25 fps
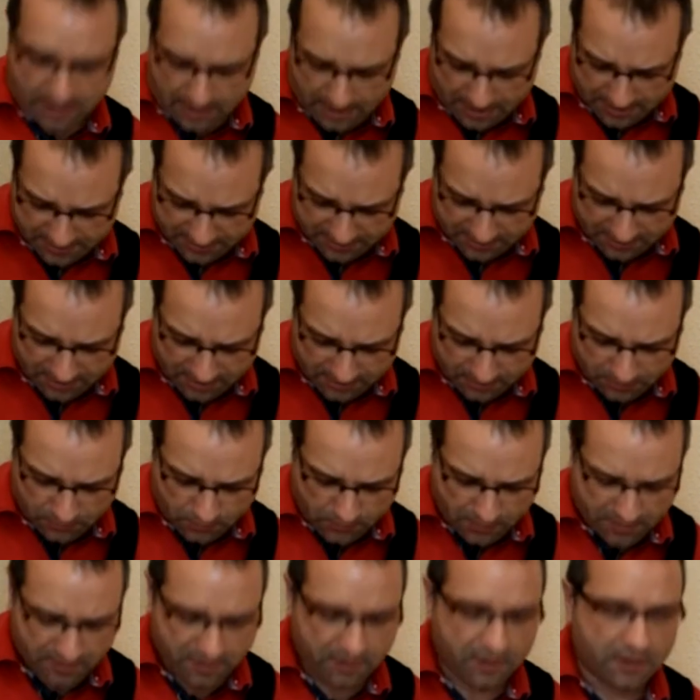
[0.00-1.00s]
I start
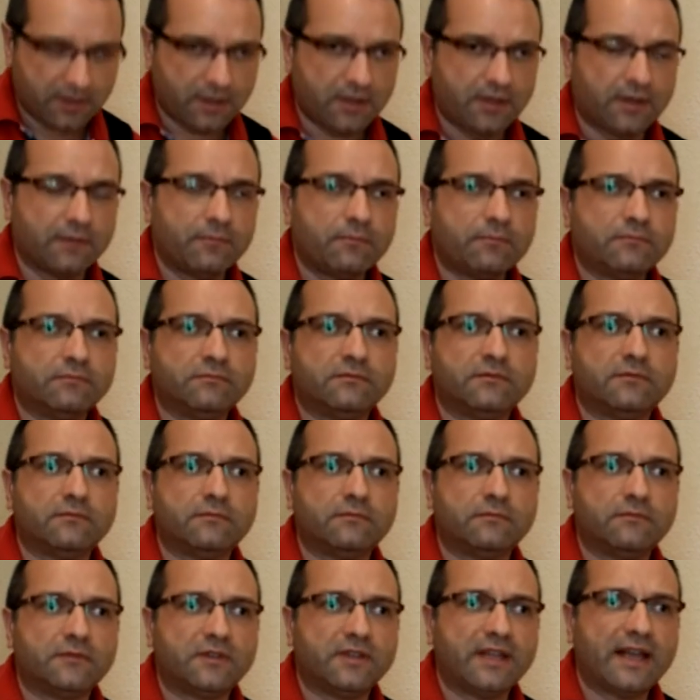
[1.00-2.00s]
with the
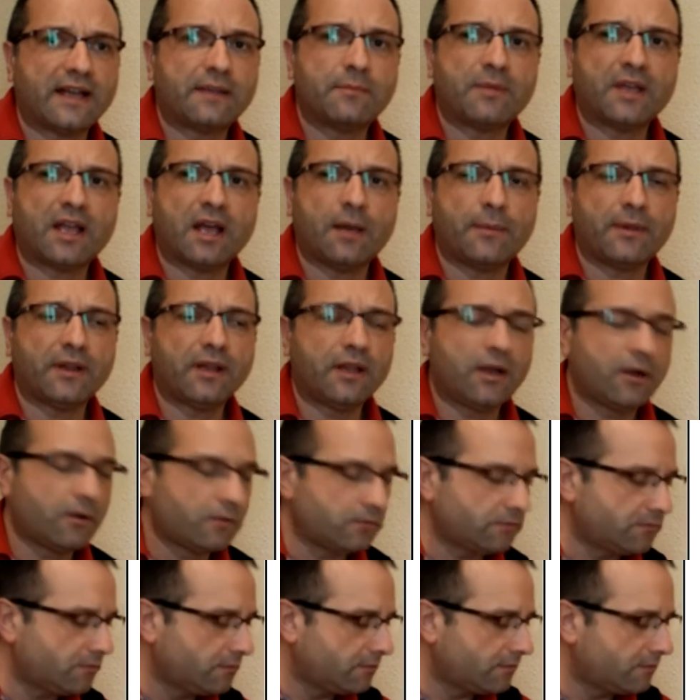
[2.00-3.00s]
neck pickup
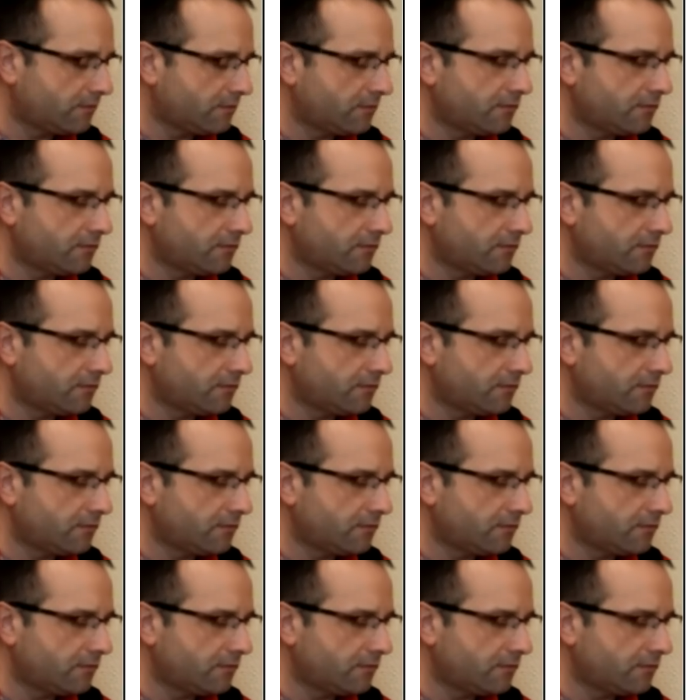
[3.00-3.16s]
alone.